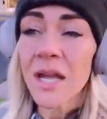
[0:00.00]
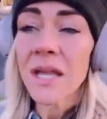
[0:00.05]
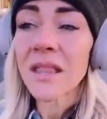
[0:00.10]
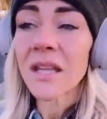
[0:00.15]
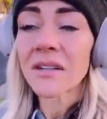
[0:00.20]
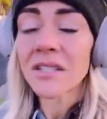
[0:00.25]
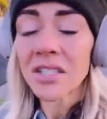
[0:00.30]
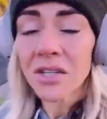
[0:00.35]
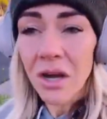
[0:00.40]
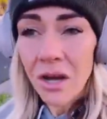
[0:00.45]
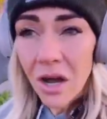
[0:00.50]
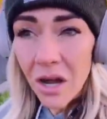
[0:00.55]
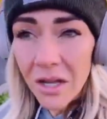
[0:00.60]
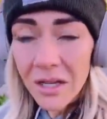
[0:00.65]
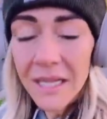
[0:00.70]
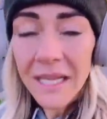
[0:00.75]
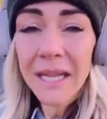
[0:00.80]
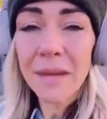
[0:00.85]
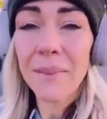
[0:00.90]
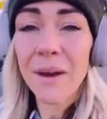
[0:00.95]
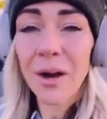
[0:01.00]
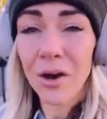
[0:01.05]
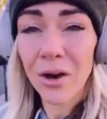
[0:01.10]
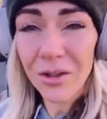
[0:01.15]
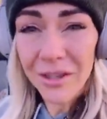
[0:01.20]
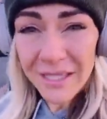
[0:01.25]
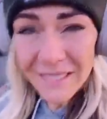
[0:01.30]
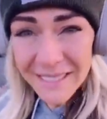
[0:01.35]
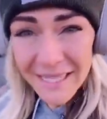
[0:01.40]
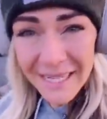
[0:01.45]
and they're talking about
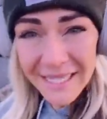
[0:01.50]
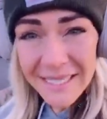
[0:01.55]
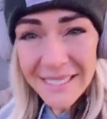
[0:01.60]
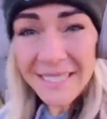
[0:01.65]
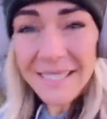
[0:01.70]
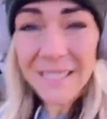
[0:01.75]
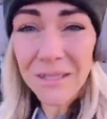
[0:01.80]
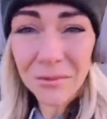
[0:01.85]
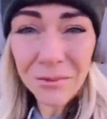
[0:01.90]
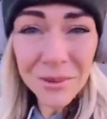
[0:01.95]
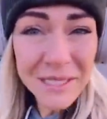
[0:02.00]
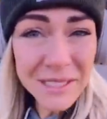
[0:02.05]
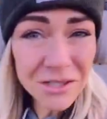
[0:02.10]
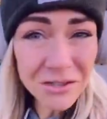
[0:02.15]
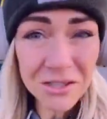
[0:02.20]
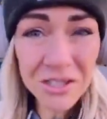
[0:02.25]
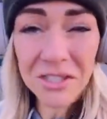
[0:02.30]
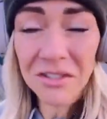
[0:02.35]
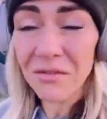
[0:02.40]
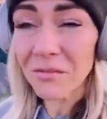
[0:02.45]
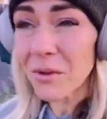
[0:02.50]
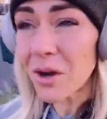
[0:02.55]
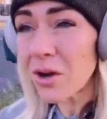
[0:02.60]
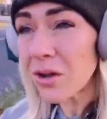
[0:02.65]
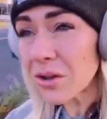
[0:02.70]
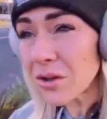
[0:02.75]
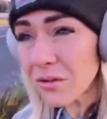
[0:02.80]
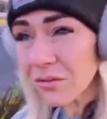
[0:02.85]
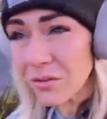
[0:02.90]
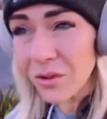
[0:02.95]
all these scientists and researchers from
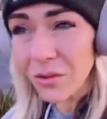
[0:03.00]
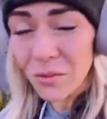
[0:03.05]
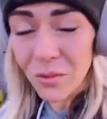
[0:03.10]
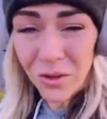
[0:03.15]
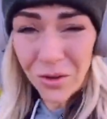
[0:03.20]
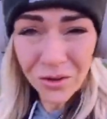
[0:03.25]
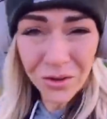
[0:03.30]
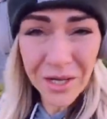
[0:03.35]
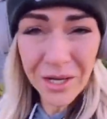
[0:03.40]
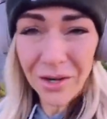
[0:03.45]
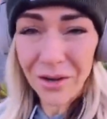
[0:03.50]
all over the world.